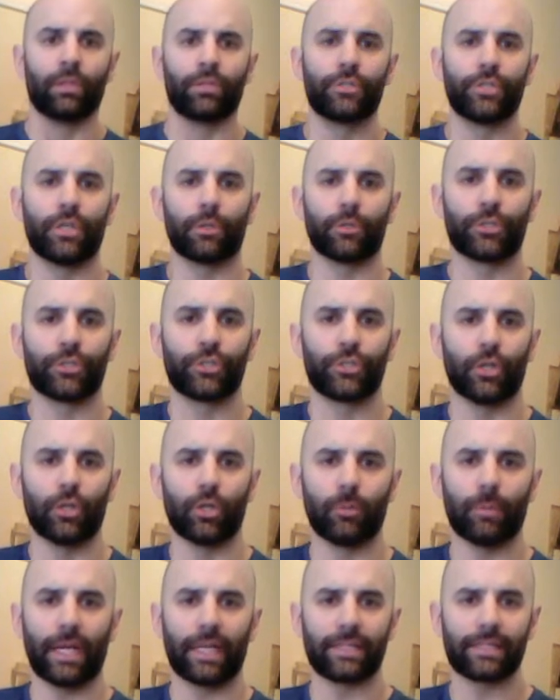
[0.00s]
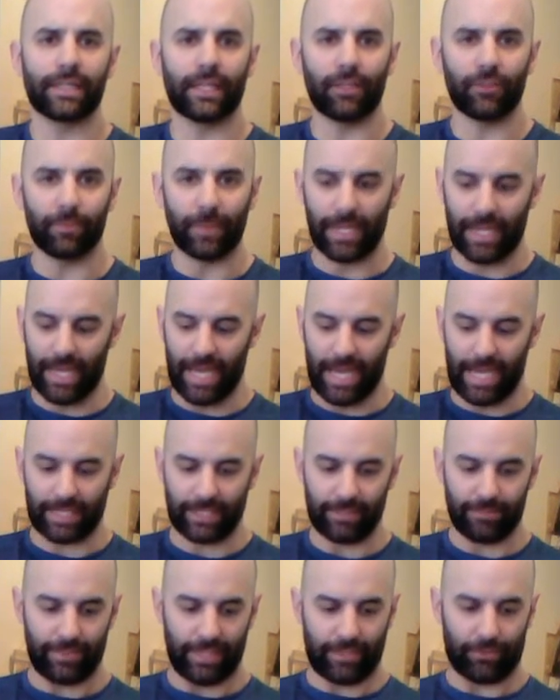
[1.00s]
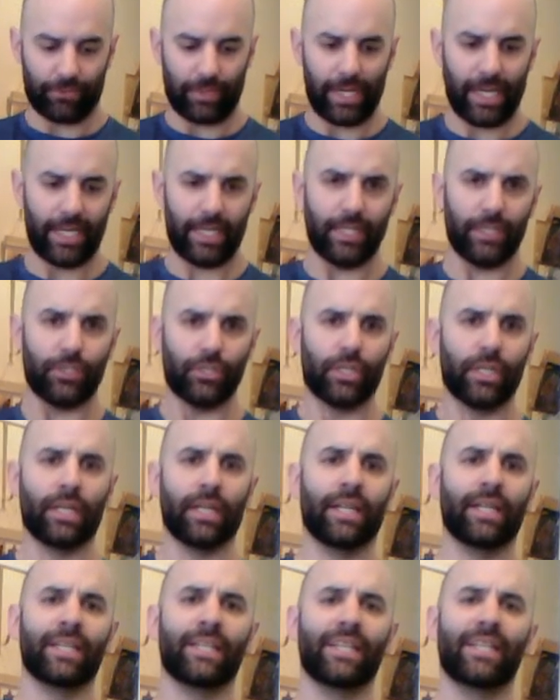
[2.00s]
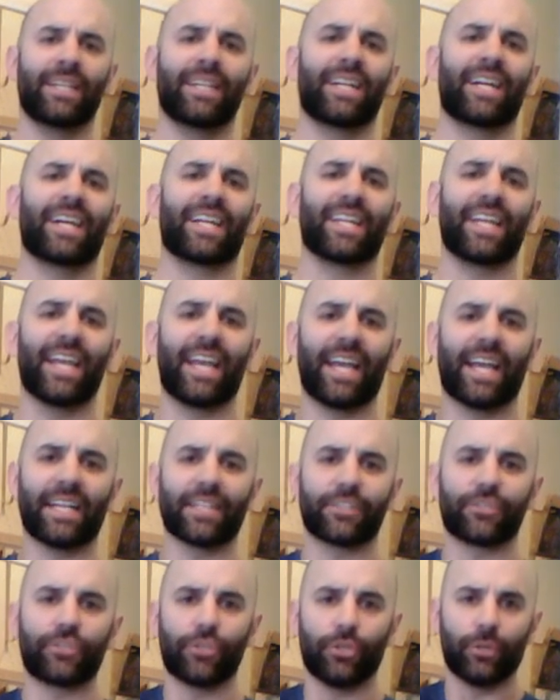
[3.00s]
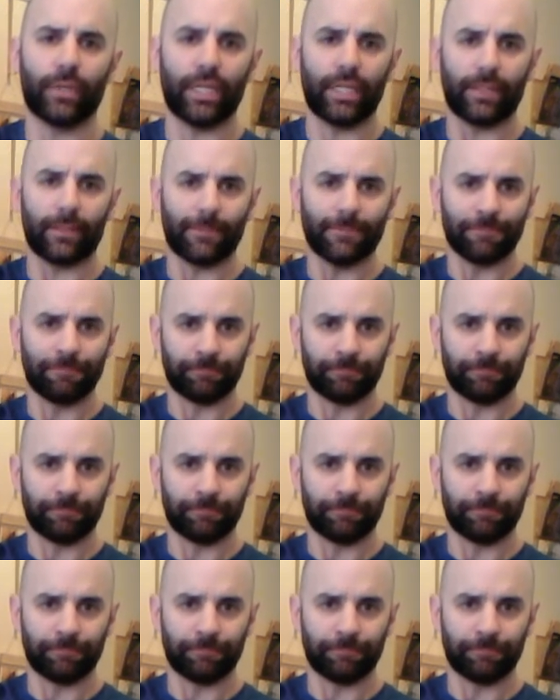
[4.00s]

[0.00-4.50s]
So show myself my active end range. I add to it.